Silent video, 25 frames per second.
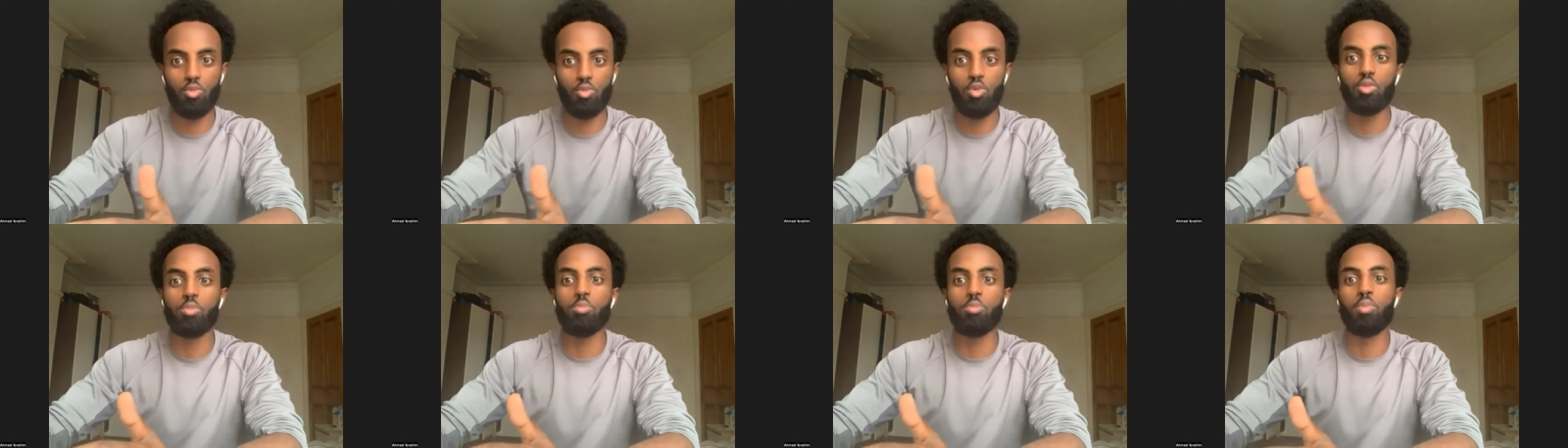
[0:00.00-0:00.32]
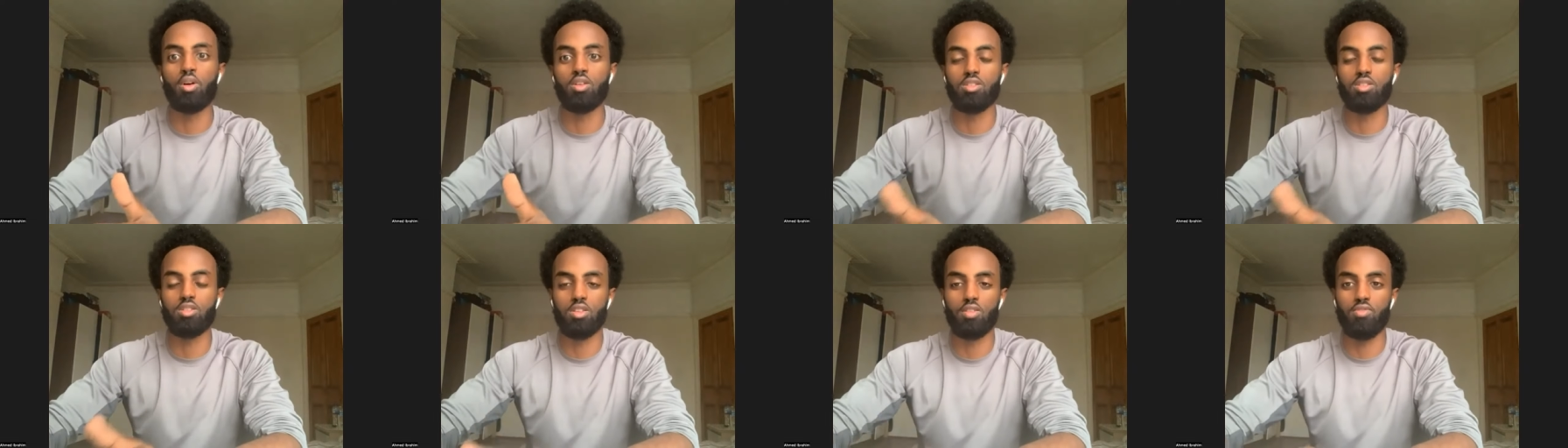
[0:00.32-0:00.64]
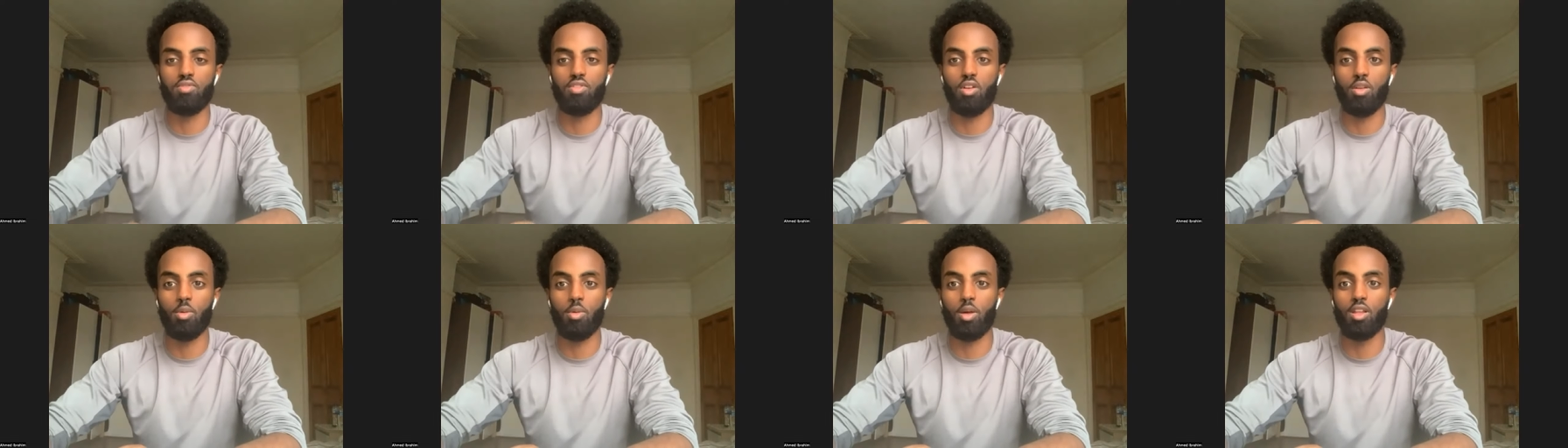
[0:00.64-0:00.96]
good positive
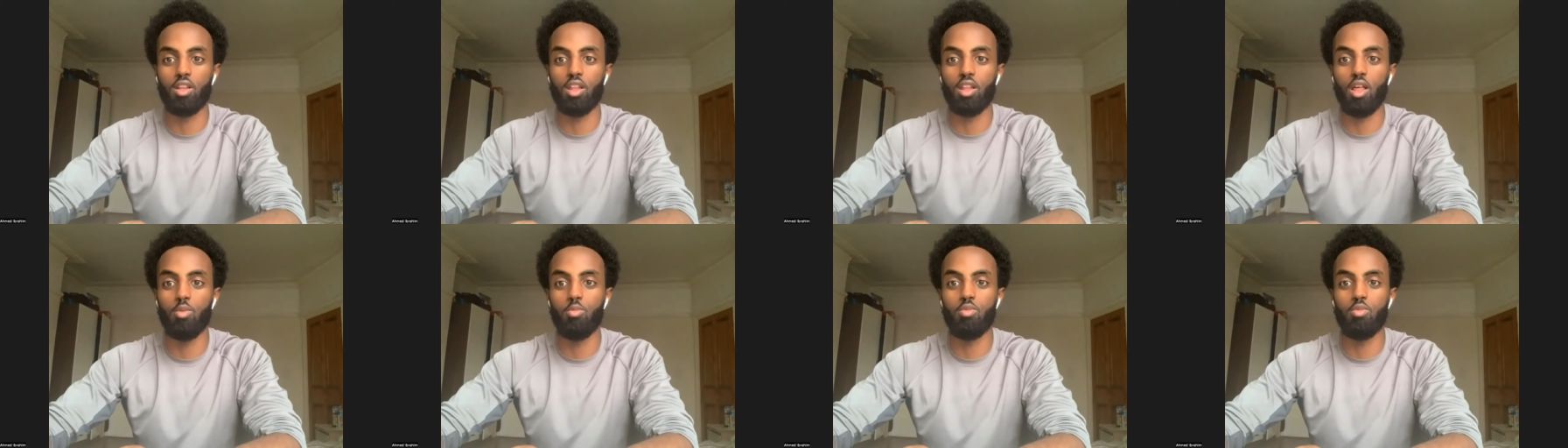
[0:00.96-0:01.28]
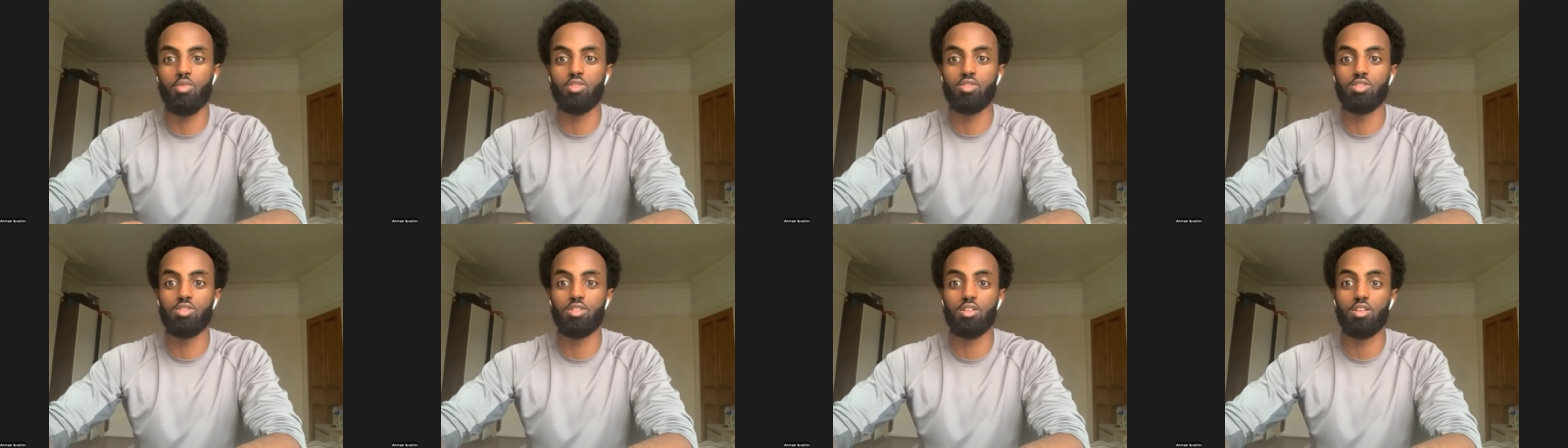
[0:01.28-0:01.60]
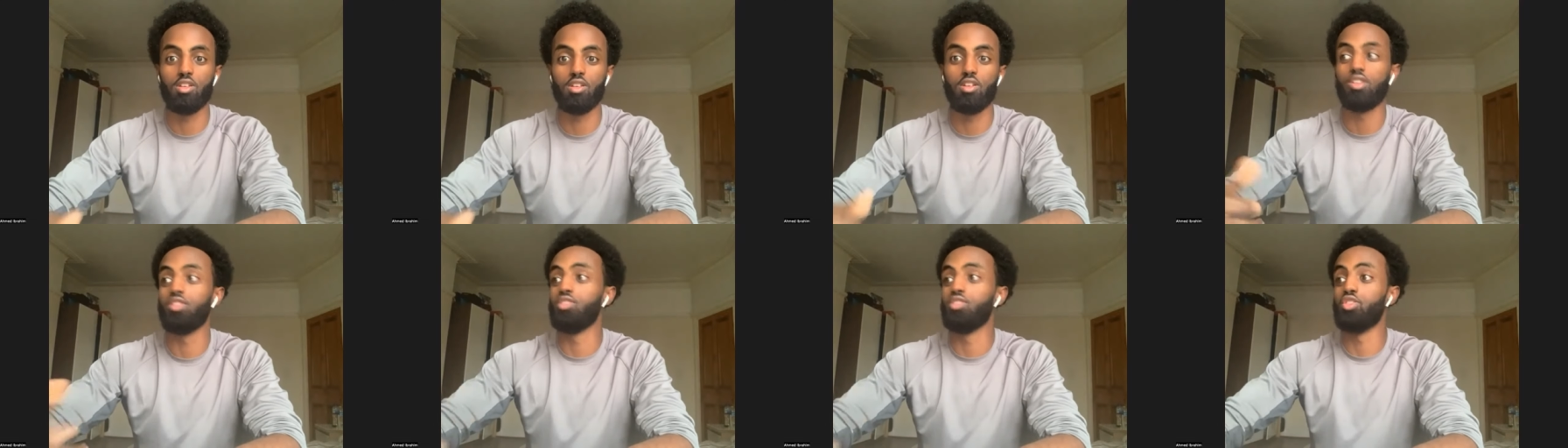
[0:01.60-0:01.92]
like language,
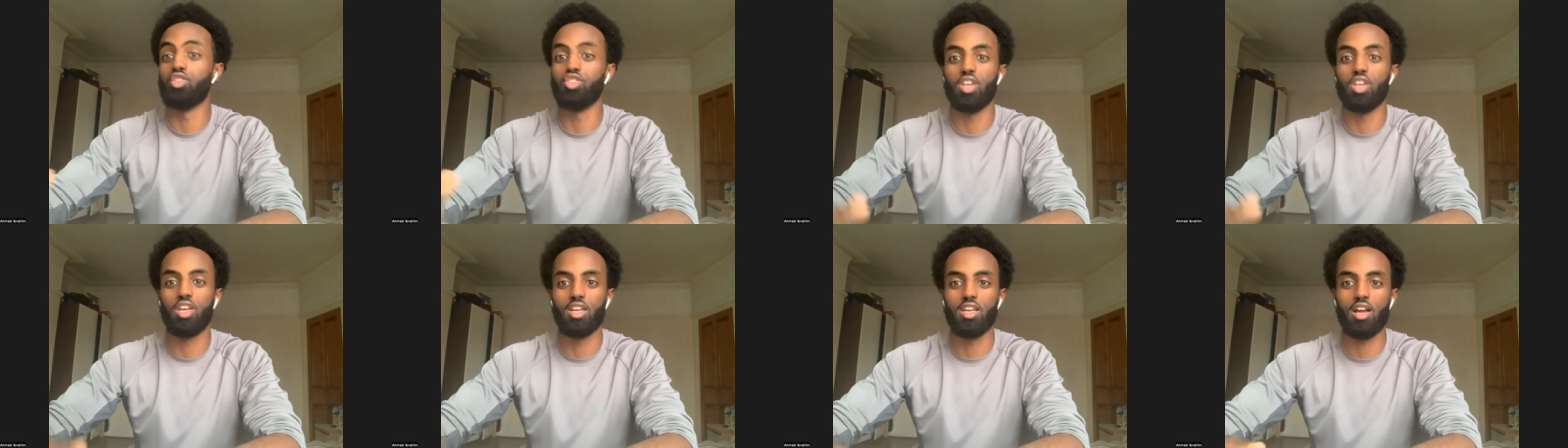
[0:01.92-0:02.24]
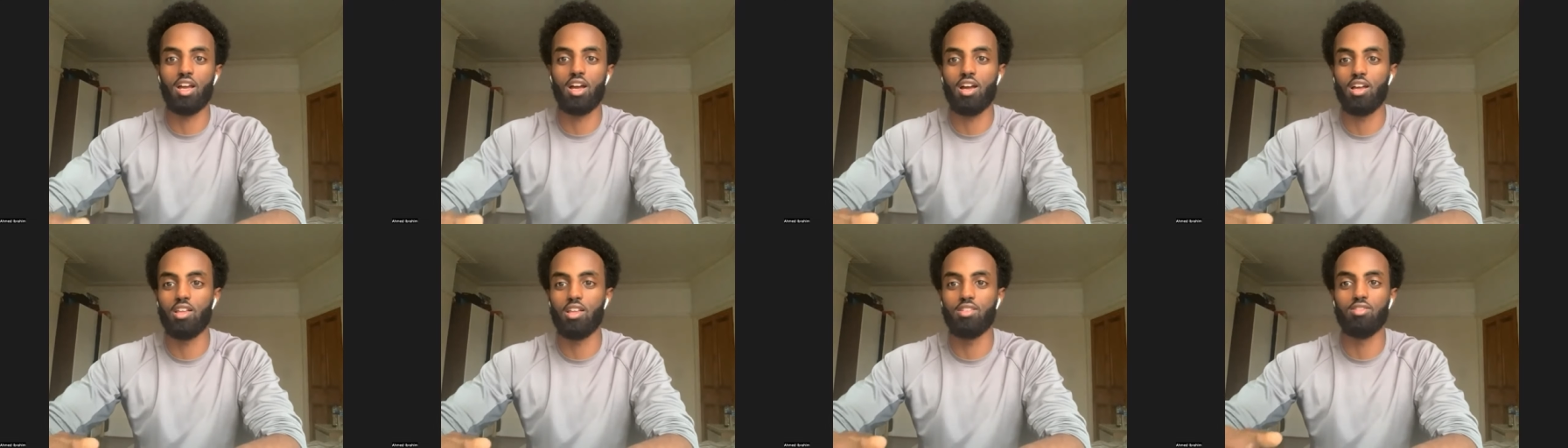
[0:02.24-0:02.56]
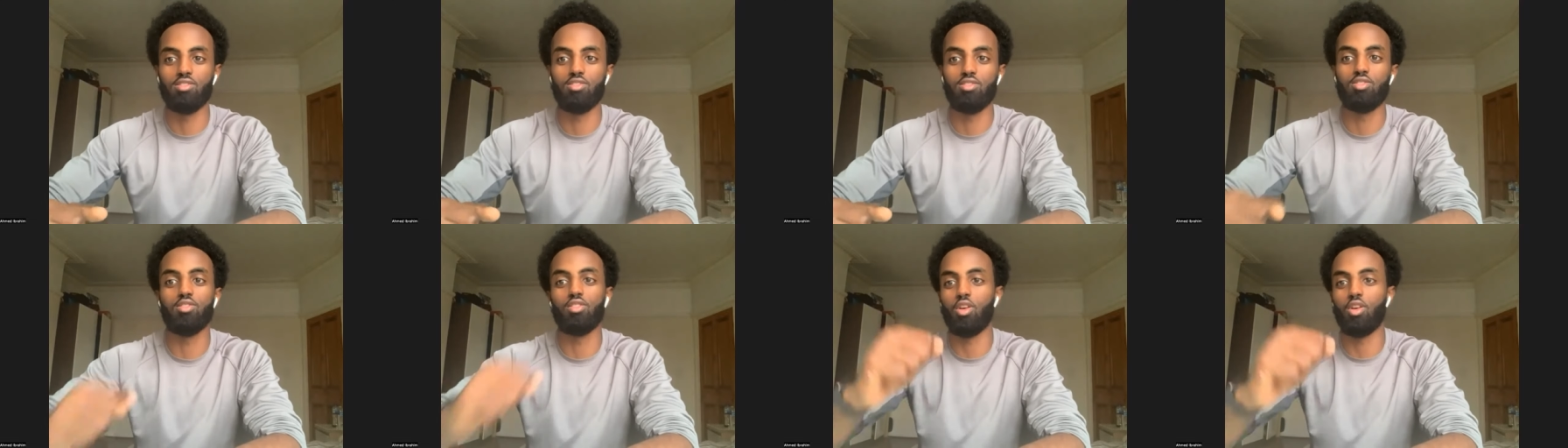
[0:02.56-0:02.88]
you shake
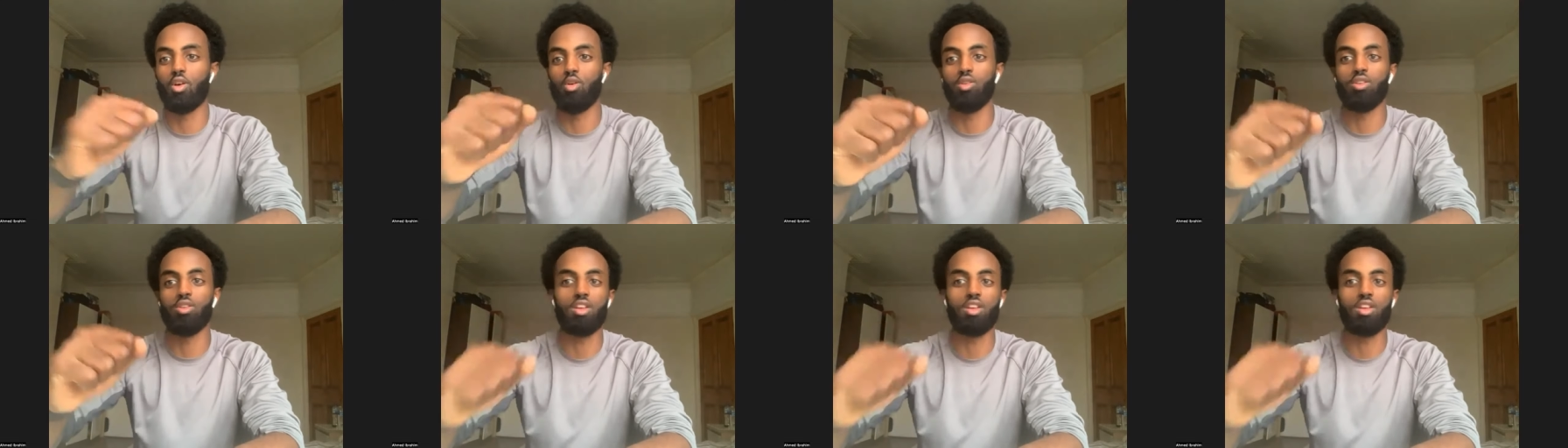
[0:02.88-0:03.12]
hands, you go,